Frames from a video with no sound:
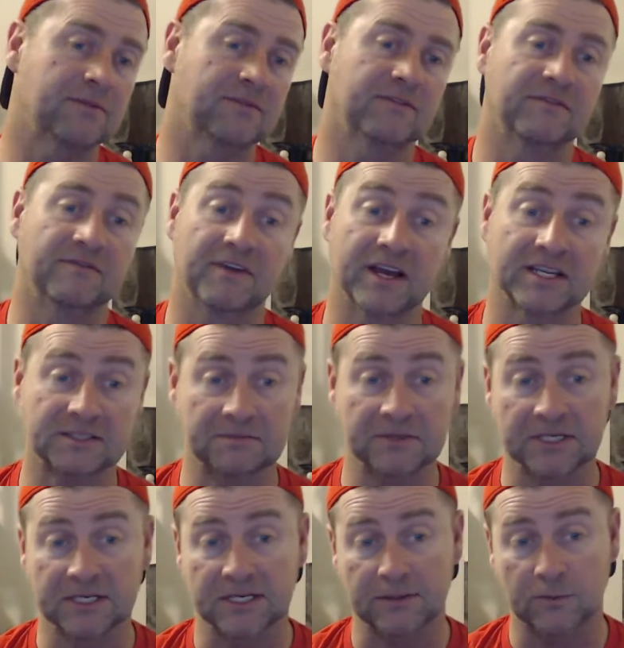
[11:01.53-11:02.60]
of
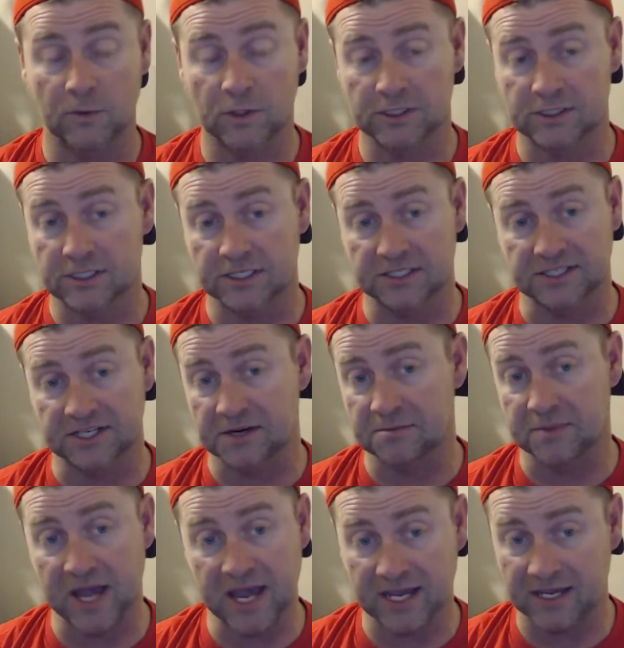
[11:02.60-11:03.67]
investment, once it's in a
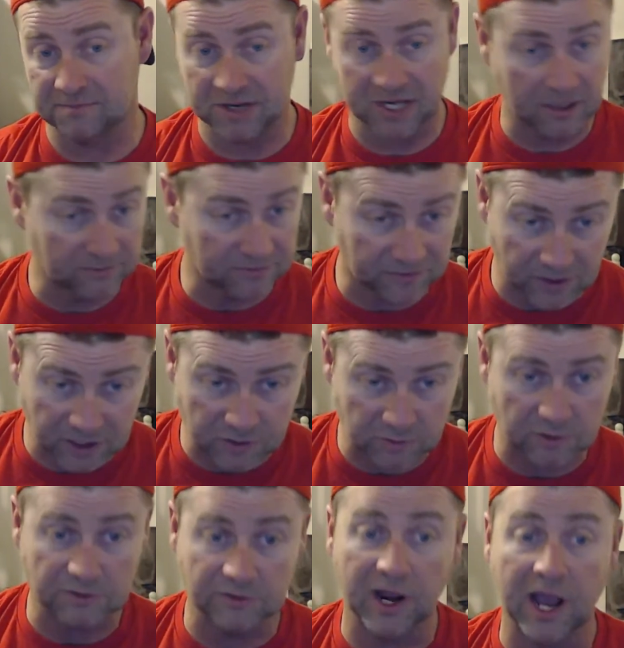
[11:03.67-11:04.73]
bank, becomes
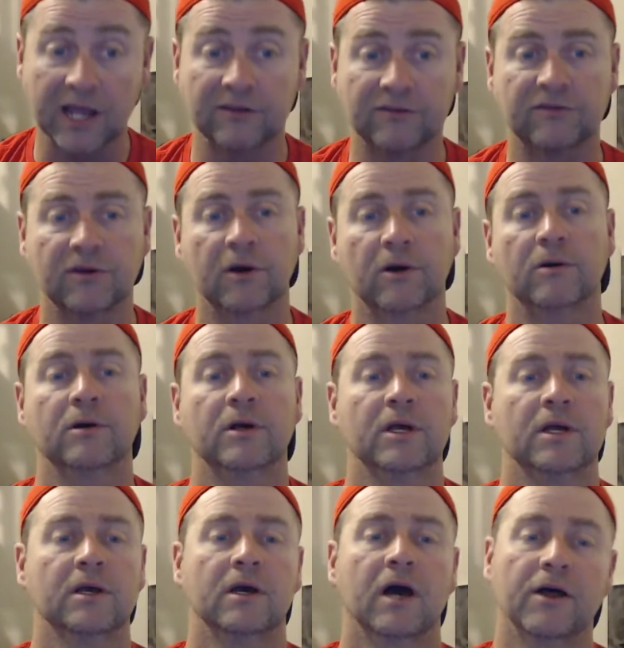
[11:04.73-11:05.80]
virtual, right? So
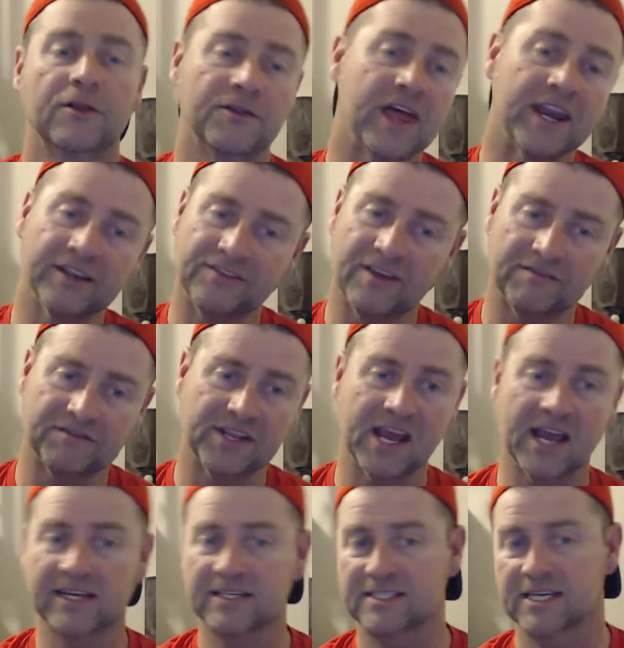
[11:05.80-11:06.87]
other than it's
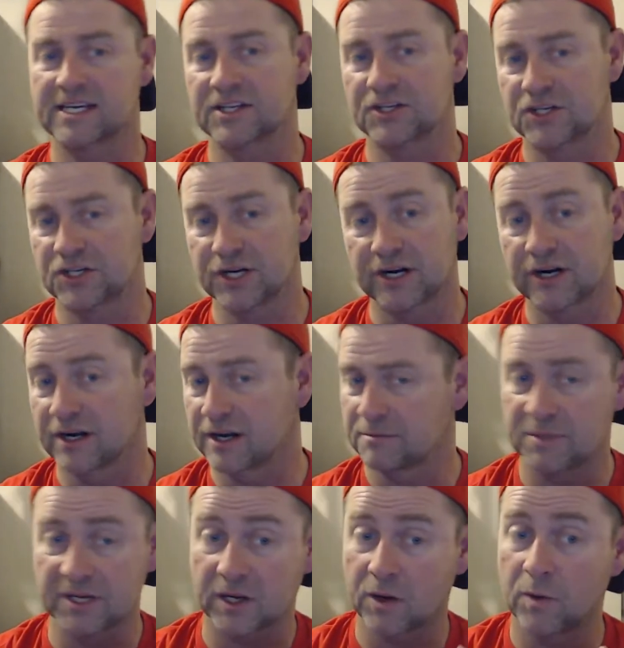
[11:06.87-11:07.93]
FDIC insured
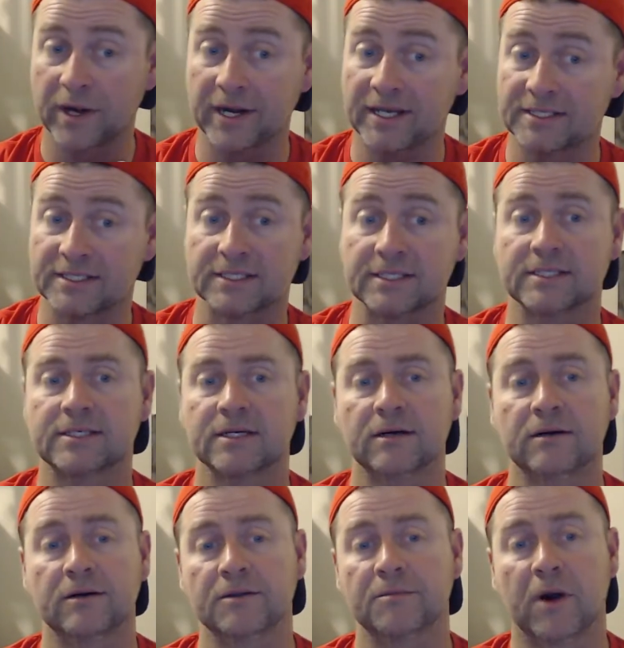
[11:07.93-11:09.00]
and Bitcoin isn't.
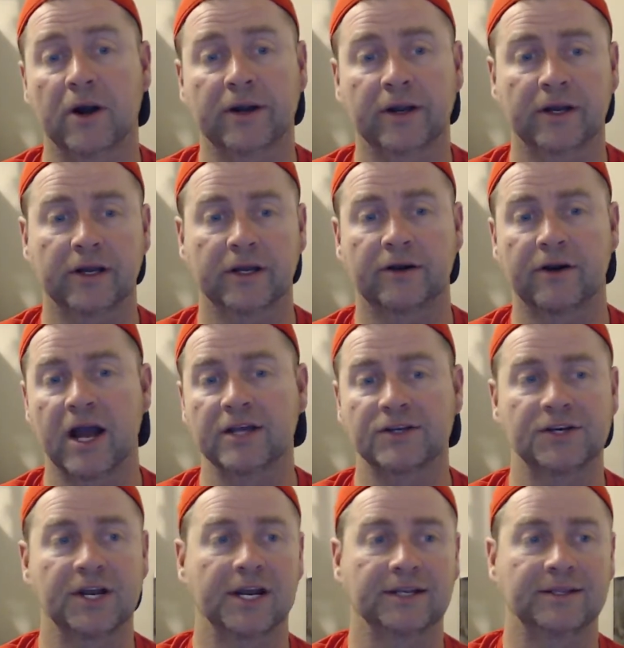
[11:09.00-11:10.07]
So the market could
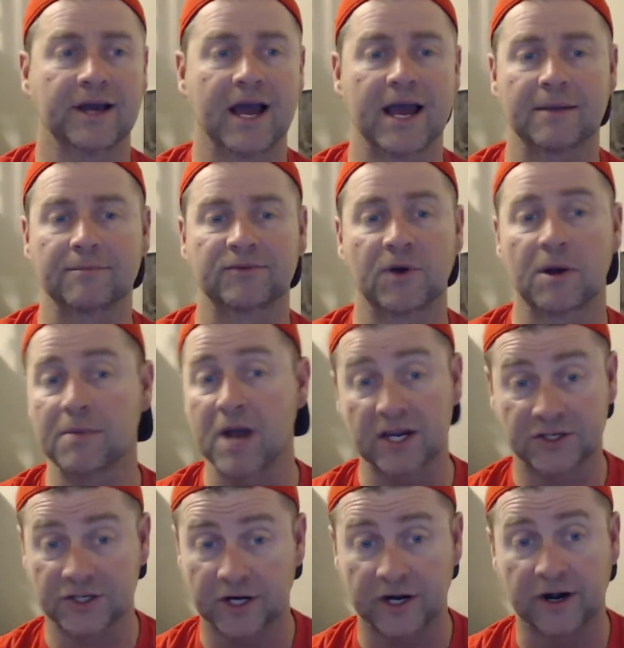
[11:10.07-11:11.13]
crash at any time. So I'm
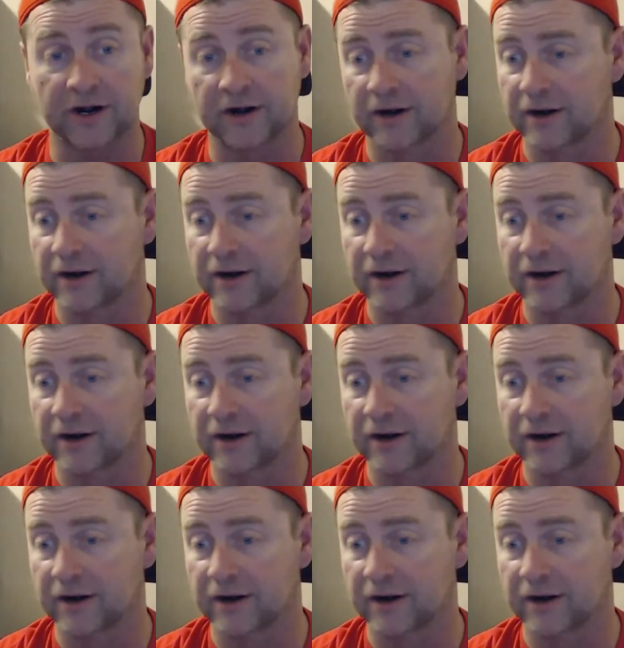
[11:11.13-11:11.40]
not sure.